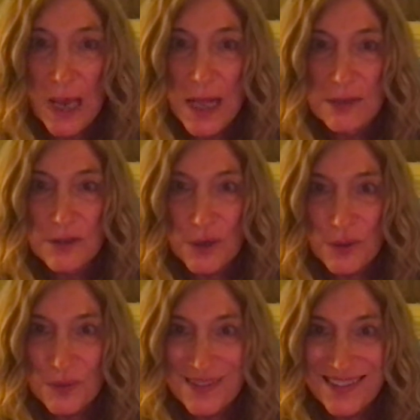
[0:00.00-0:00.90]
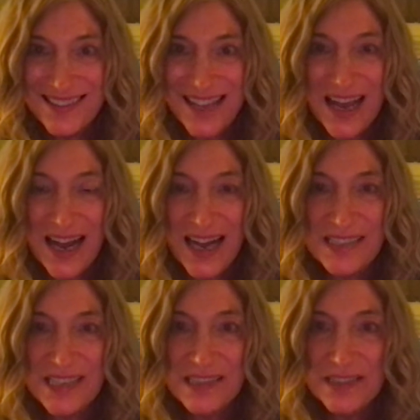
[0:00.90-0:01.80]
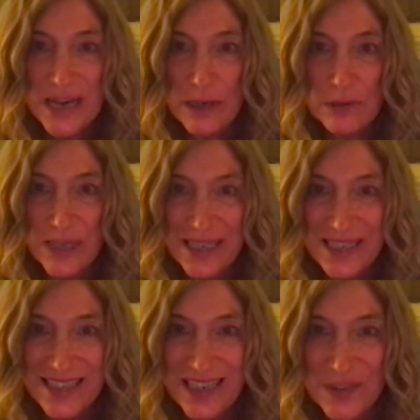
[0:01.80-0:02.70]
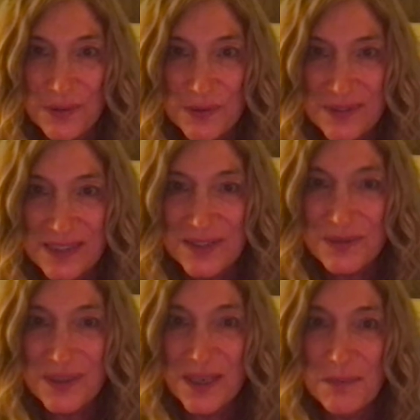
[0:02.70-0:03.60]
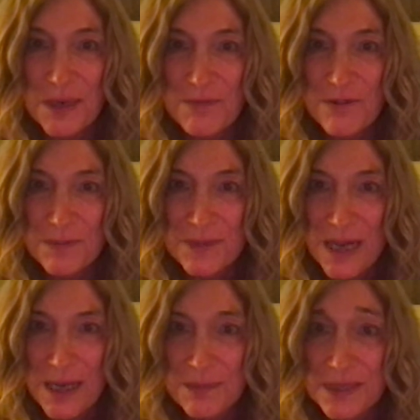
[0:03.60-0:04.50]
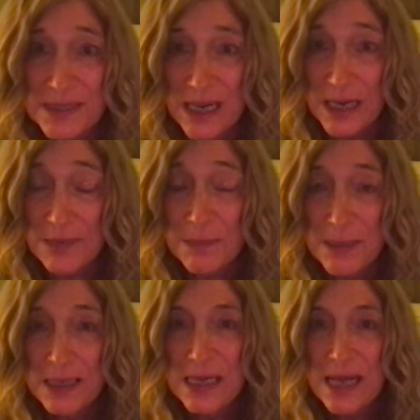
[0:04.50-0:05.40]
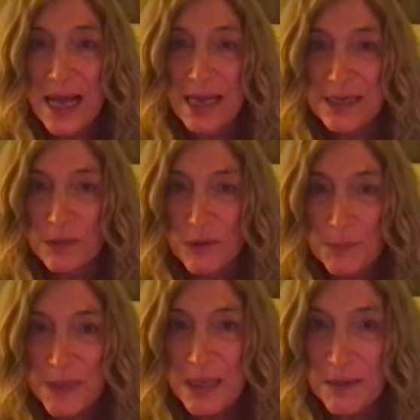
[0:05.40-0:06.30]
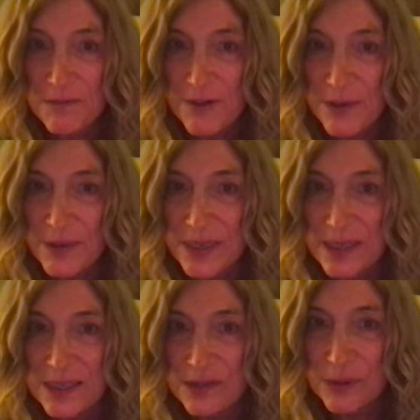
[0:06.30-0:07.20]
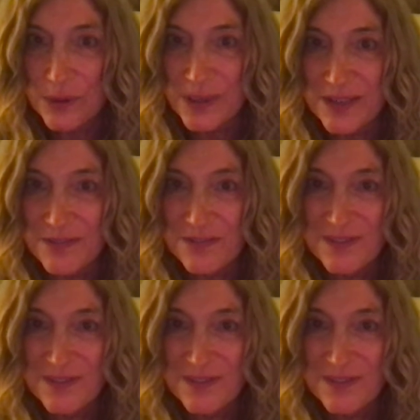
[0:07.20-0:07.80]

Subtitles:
So, adyantao takitao, this will come up from time to time, and it will become very intuitive